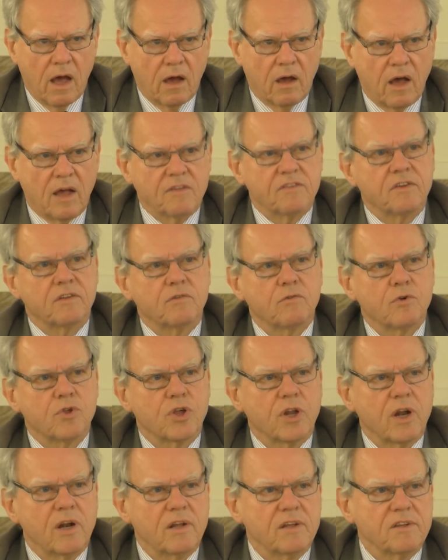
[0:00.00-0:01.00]

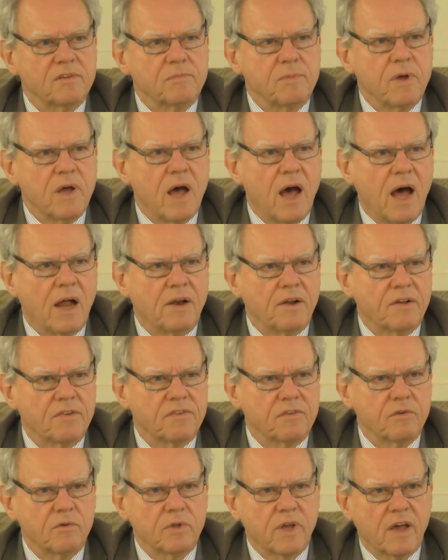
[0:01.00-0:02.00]
Constitutionalism
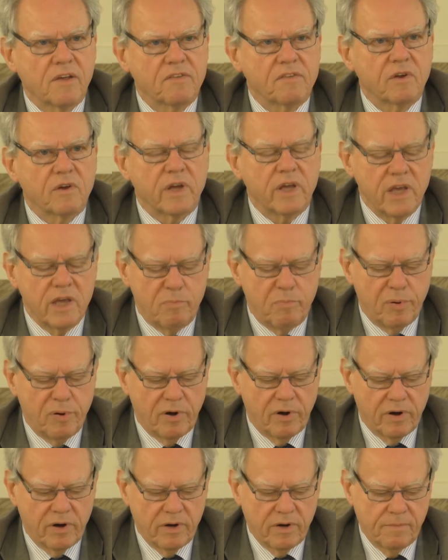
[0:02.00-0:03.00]
understood as the
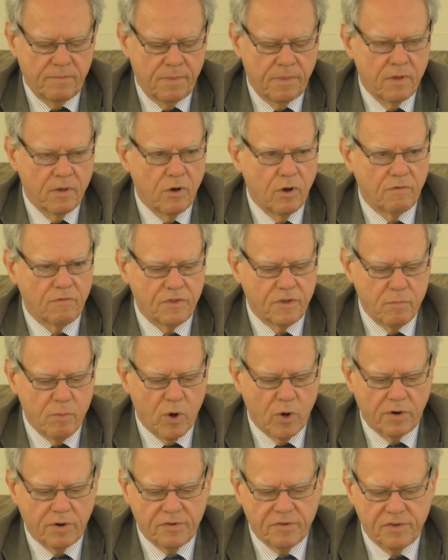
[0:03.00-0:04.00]
keeper of
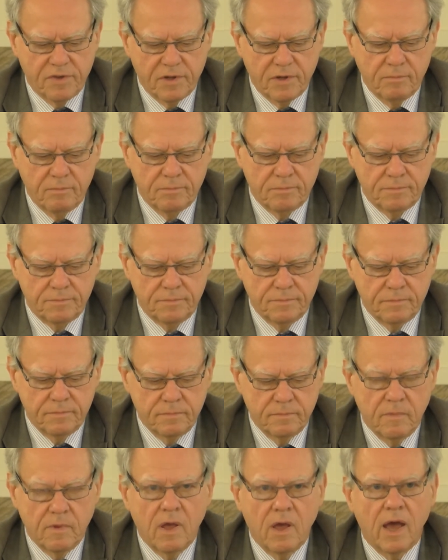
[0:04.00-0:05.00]
democracy.
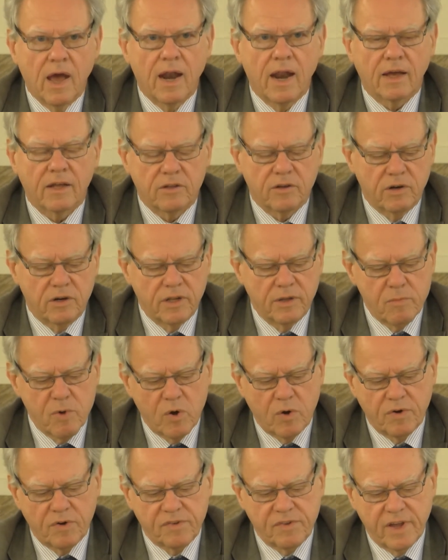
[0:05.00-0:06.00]
Electoral
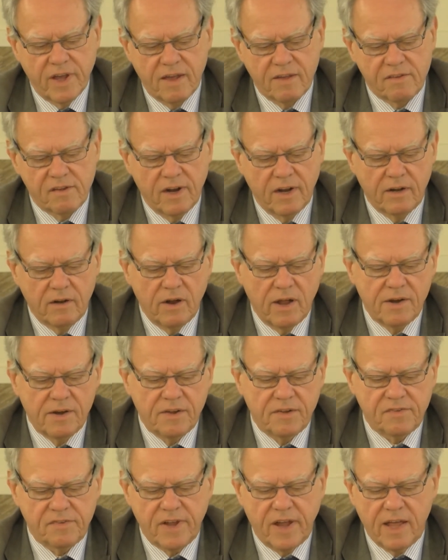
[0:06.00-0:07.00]
democracy has little
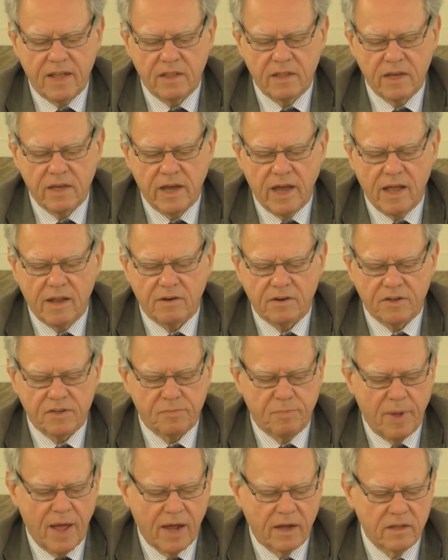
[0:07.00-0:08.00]
understanding and
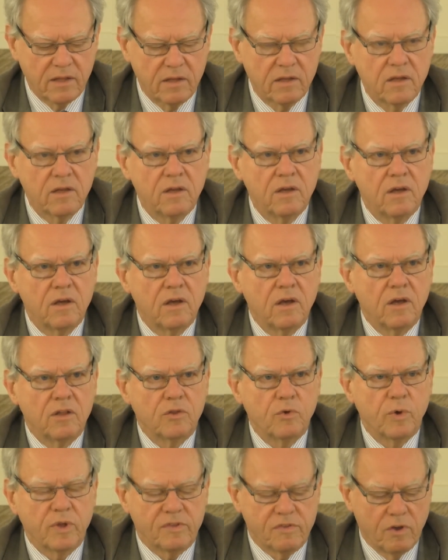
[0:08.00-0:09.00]
respect
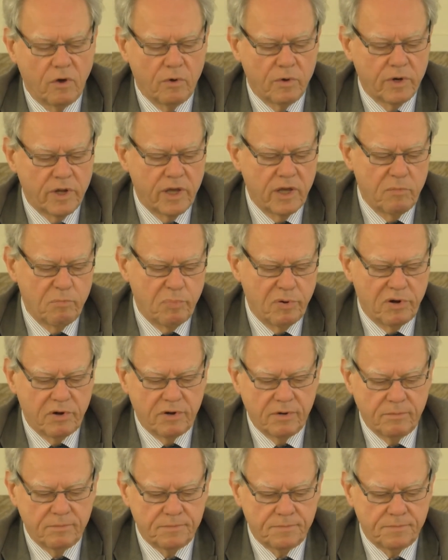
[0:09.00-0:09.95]
to its own keeper.